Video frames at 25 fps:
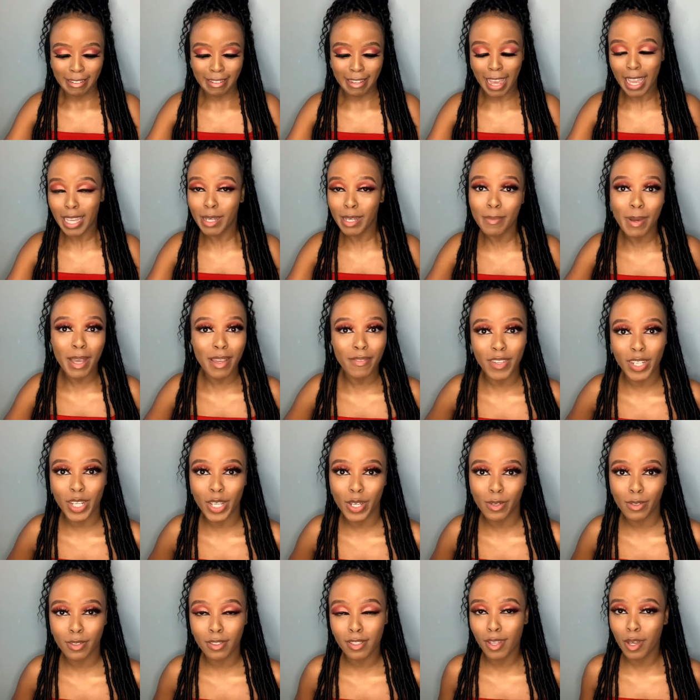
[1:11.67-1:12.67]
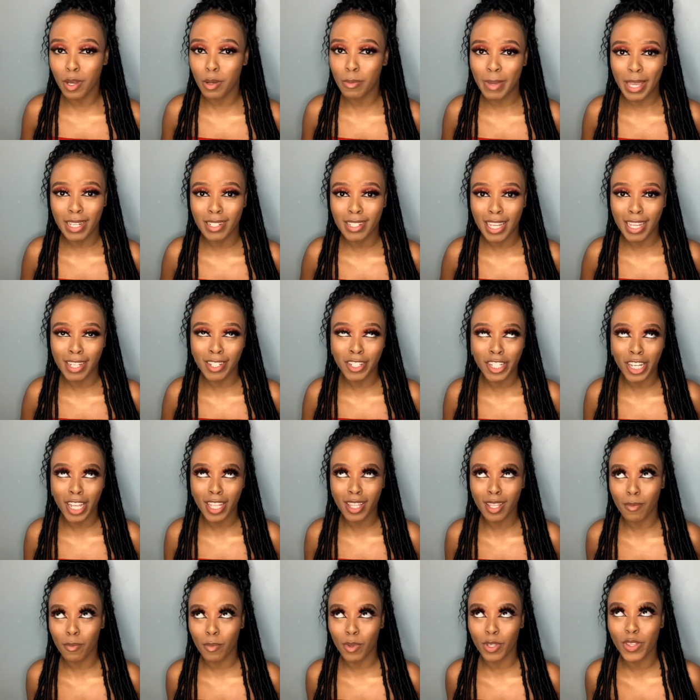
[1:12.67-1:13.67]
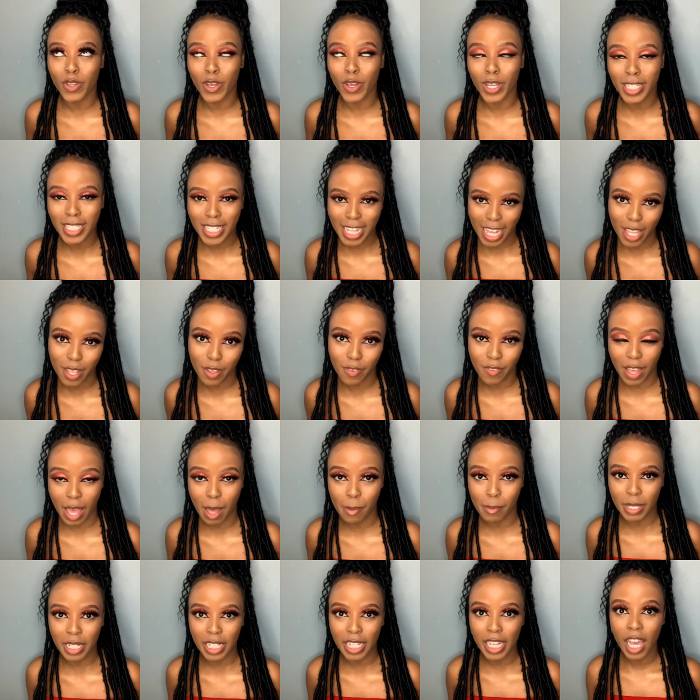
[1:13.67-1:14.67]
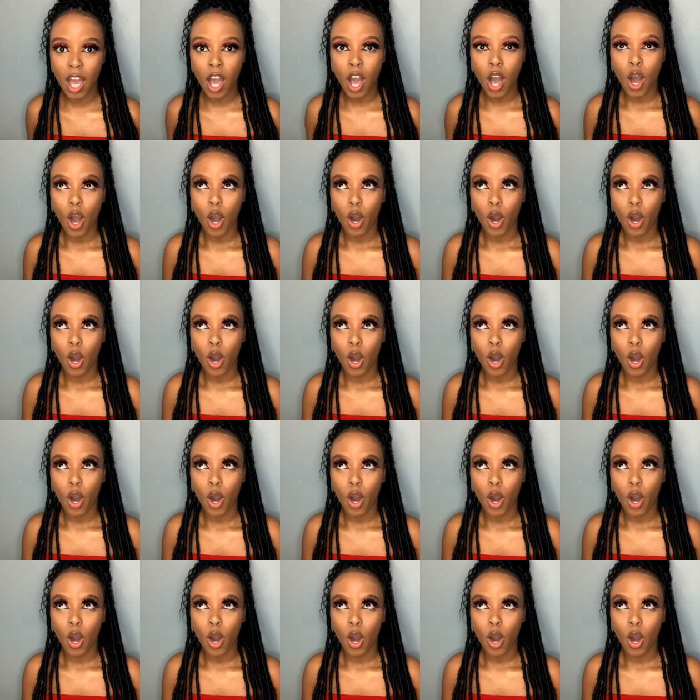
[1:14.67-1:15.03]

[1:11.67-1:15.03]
like my videos, comment, and share them with your entire family.